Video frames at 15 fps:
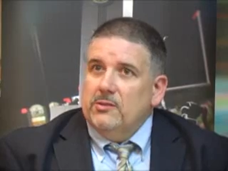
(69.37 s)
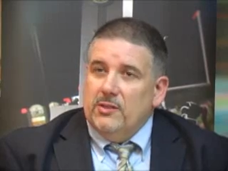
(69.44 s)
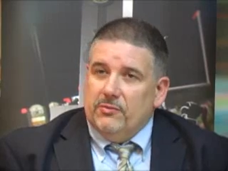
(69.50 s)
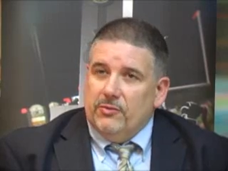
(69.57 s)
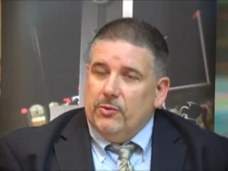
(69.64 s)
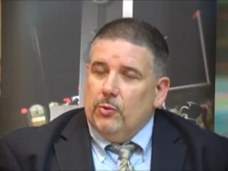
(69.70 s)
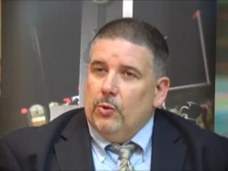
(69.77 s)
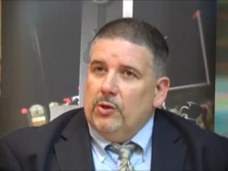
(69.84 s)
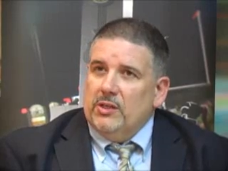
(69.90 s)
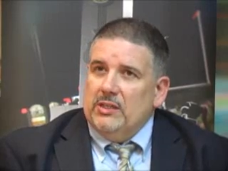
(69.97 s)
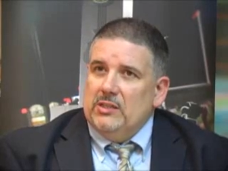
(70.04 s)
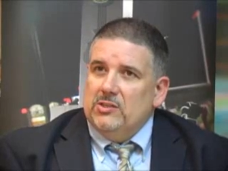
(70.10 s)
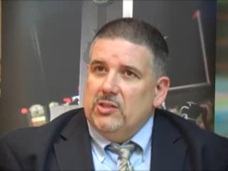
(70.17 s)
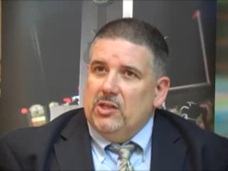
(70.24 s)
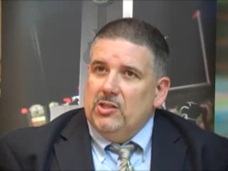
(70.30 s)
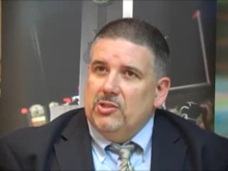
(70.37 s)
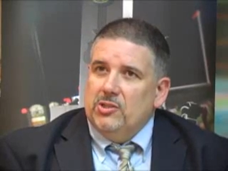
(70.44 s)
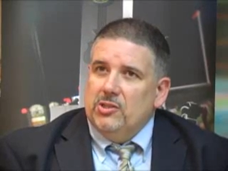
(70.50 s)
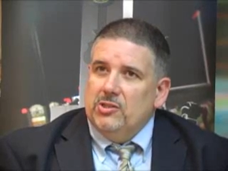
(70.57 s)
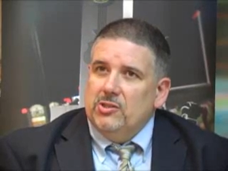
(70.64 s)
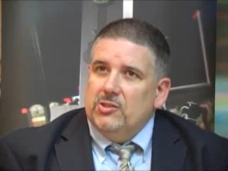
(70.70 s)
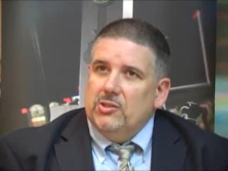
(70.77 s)
different
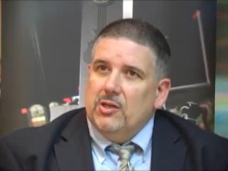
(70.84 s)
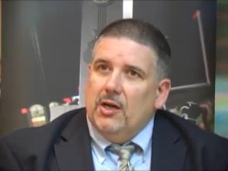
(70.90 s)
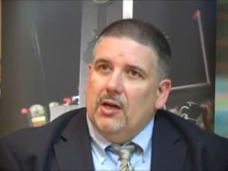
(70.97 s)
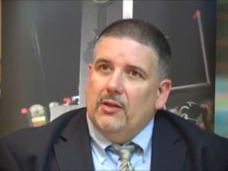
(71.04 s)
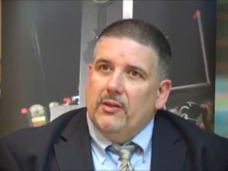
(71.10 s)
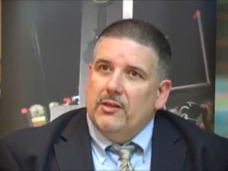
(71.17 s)
organizations uh,